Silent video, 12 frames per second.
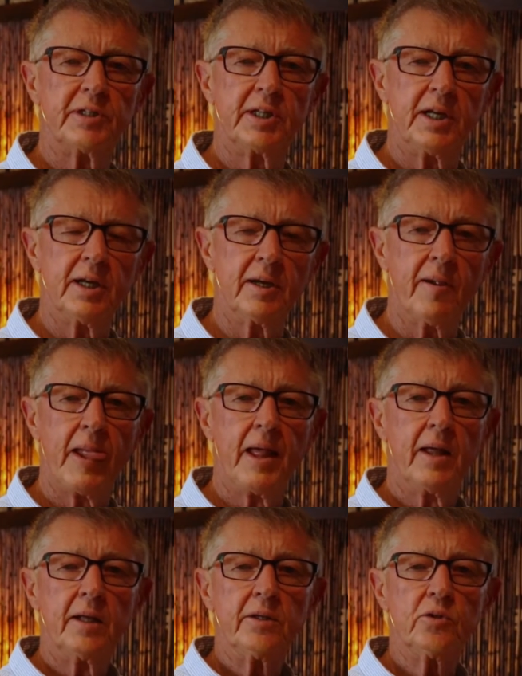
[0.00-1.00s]
trigger
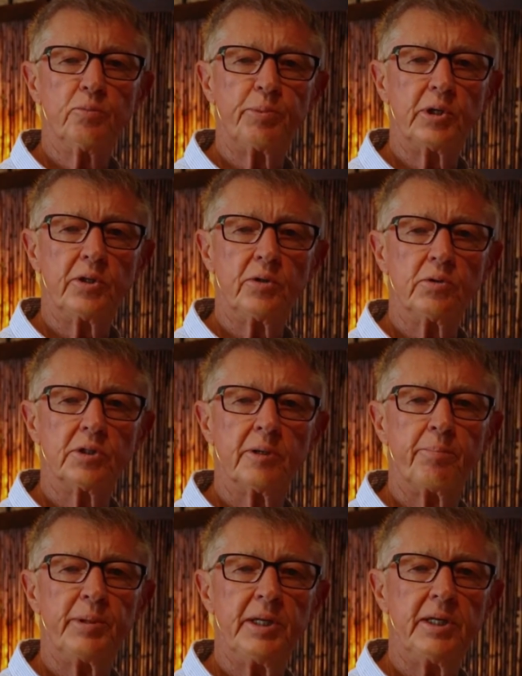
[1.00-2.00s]
to produce a
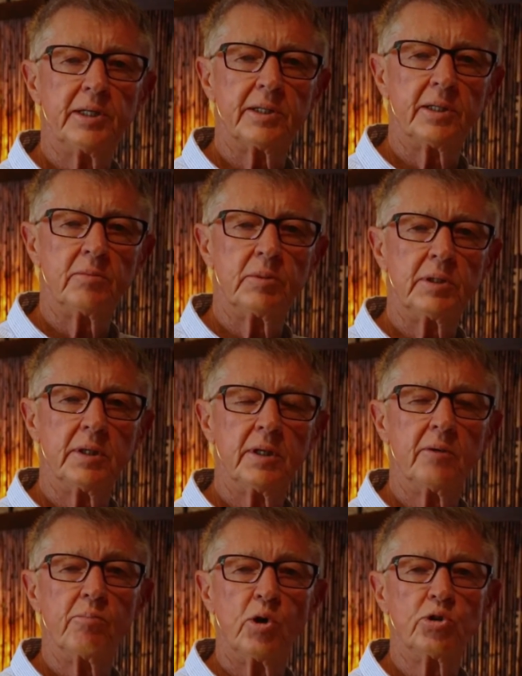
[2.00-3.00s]
predetermined
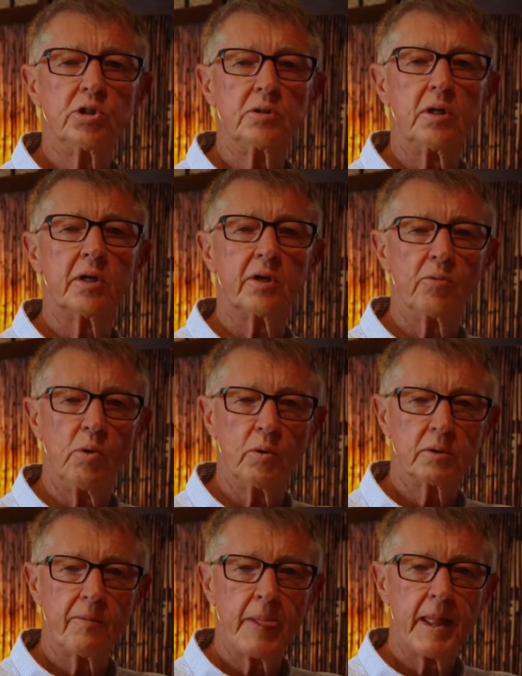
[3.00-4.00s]
emotional reward.
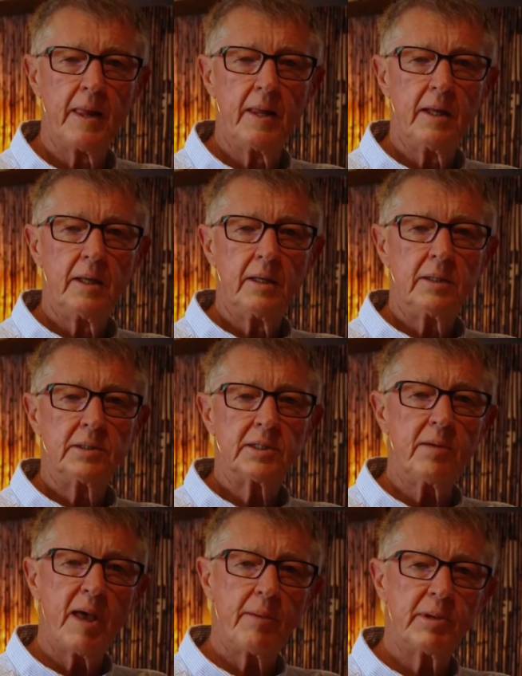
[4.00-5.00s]

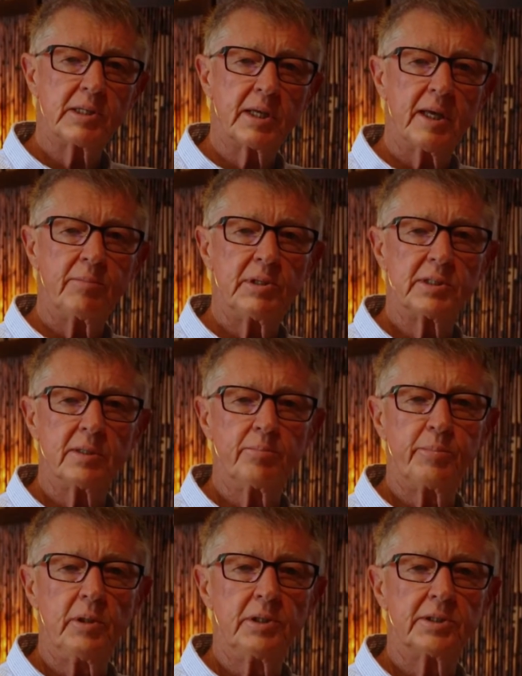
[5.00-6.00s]
Some habits can be
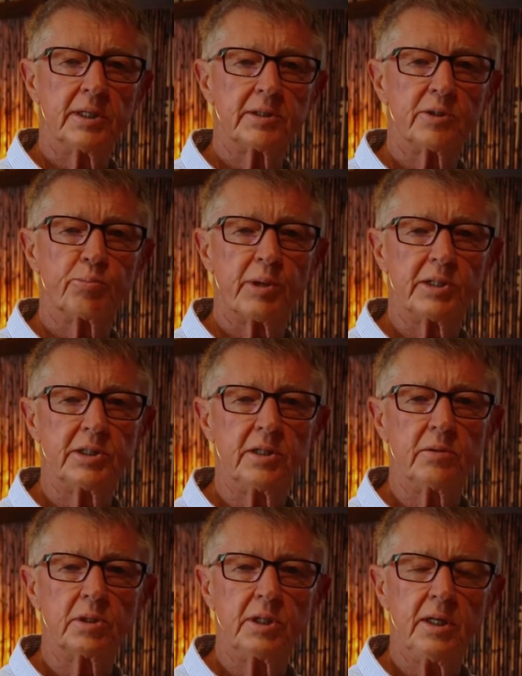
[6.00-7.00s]
simple, such as brushing
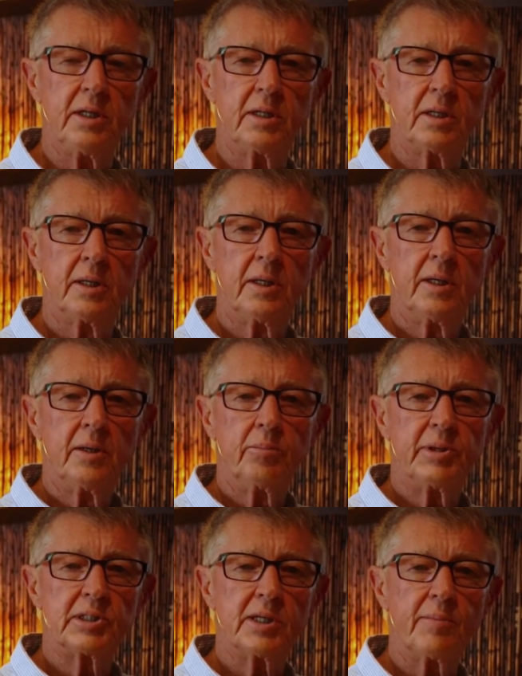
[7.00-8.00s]
your teeth,
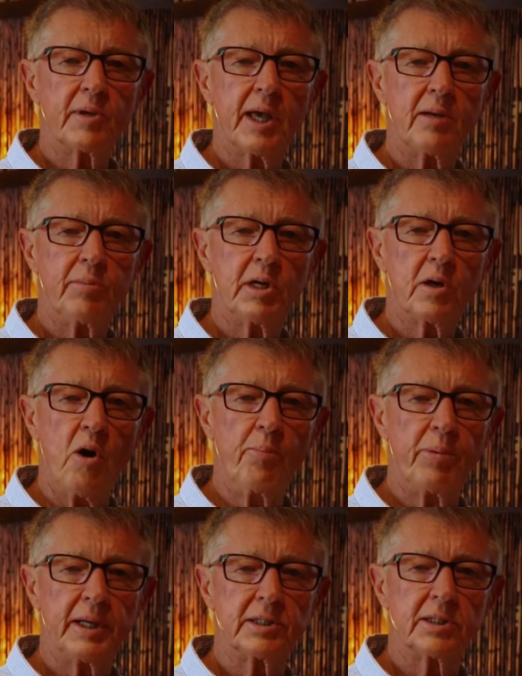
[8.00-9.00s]
but some can be
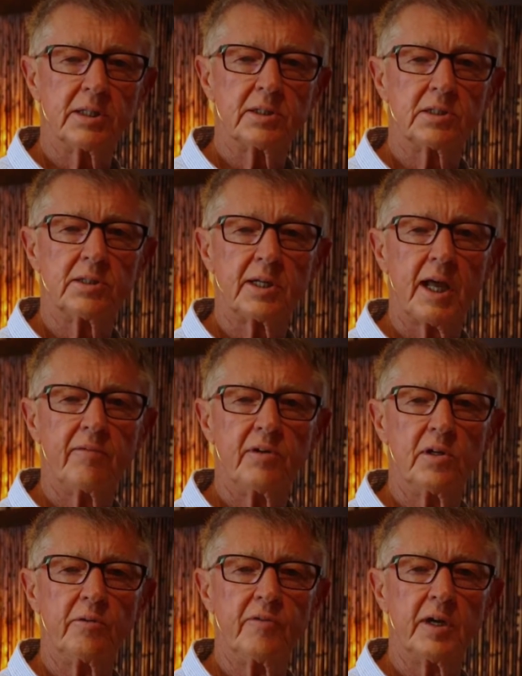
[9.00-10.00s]
complex, such as driving
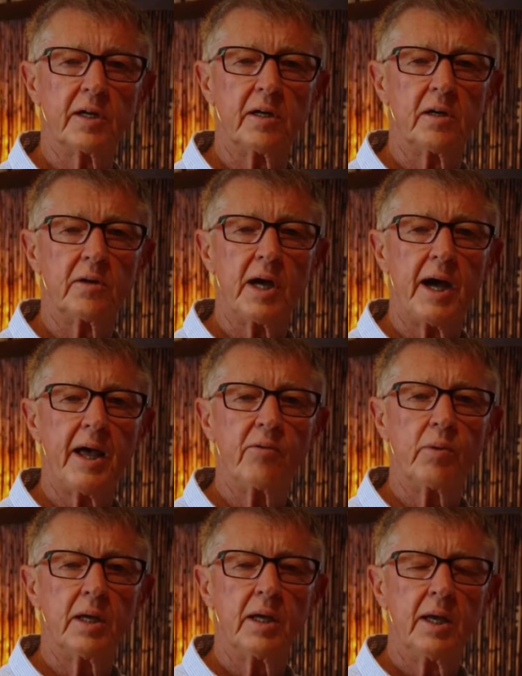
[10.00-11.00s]
your vehicle on a
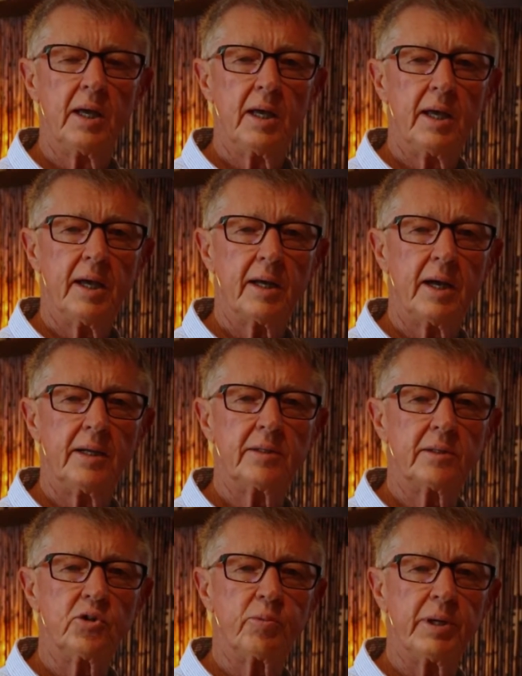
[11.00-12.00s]
highway at
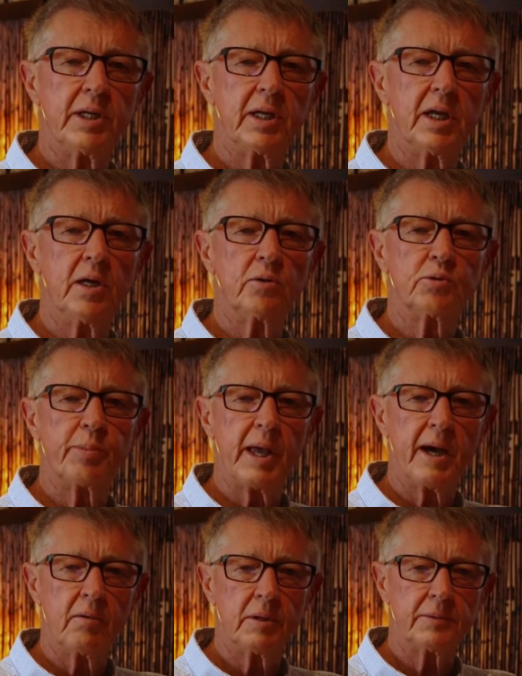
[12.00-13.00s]
120 kilos per
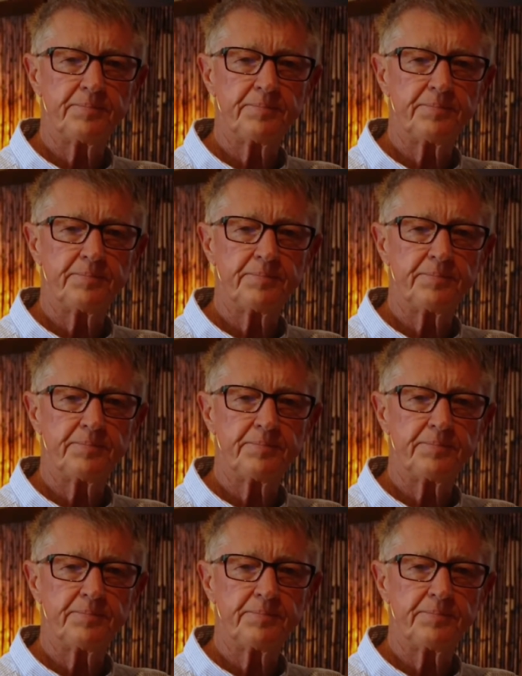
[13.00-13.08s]
hour.